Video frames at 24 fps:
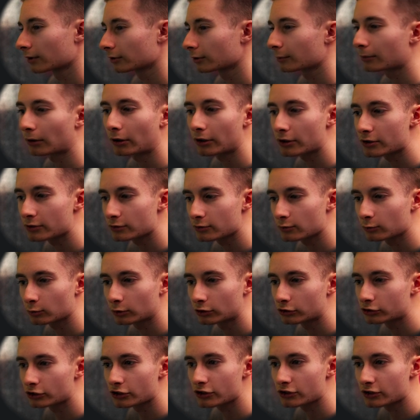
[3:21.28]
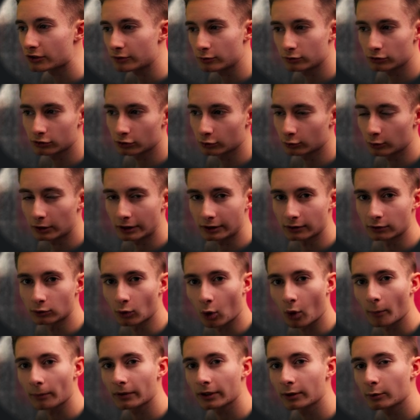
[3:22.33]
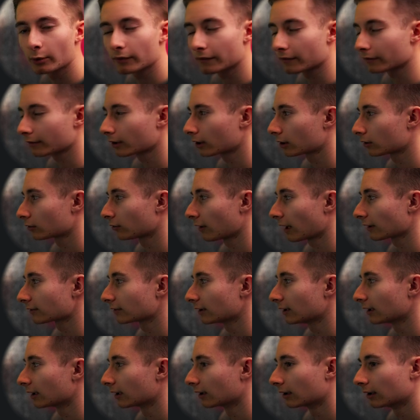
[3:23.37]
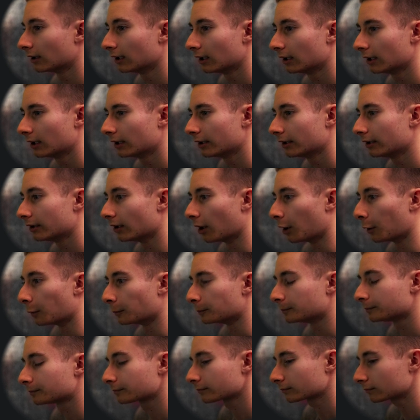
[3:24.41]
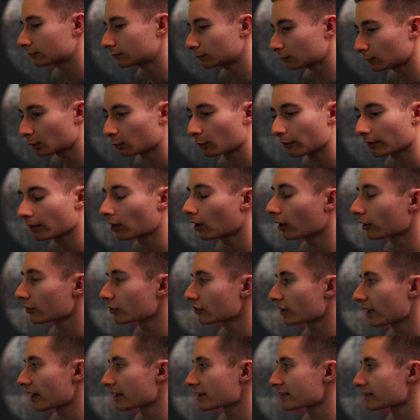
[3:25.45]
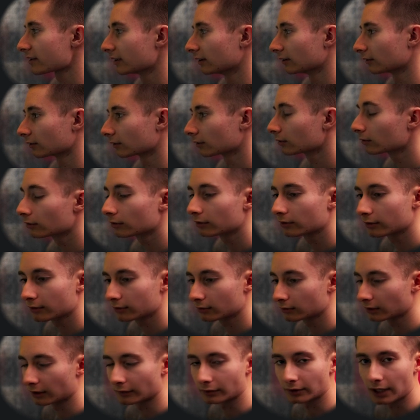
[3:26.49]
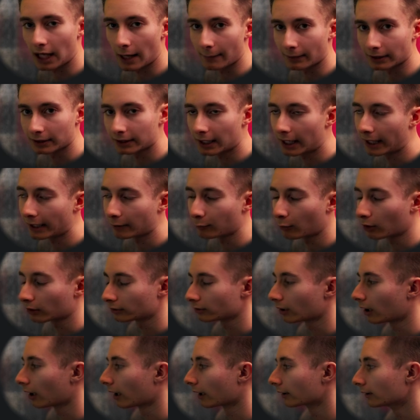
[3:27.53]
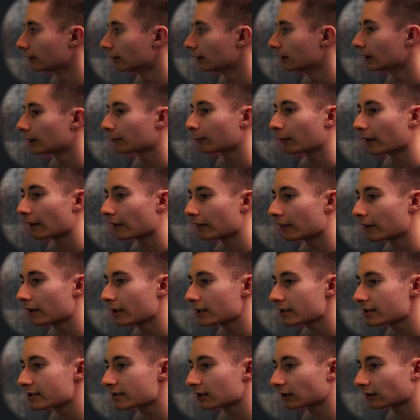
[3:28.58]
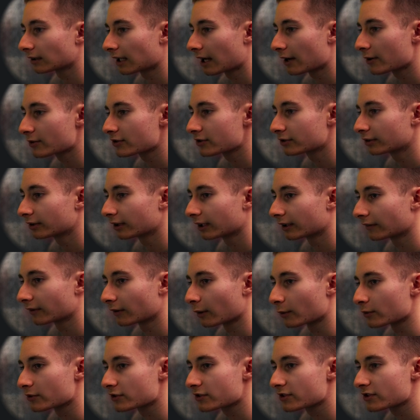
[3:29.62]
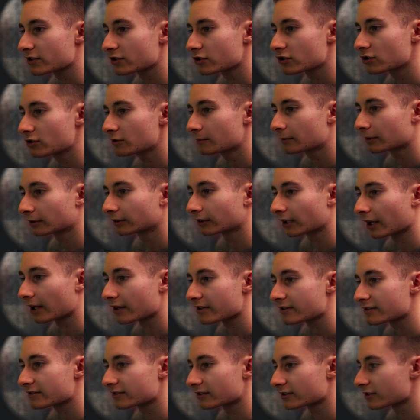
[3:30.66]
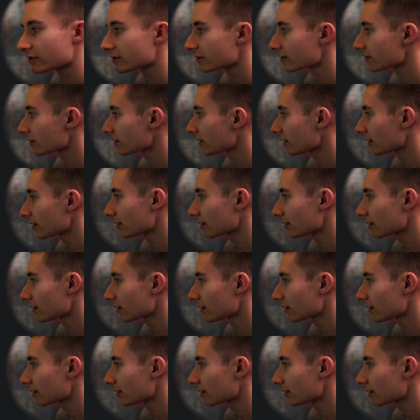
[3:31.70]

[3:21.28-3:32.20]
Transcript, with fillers: you probably would just do it normally with correcting, you know, with contrast and lift gamma gain, whatnot. But this allows you to get those super nice, just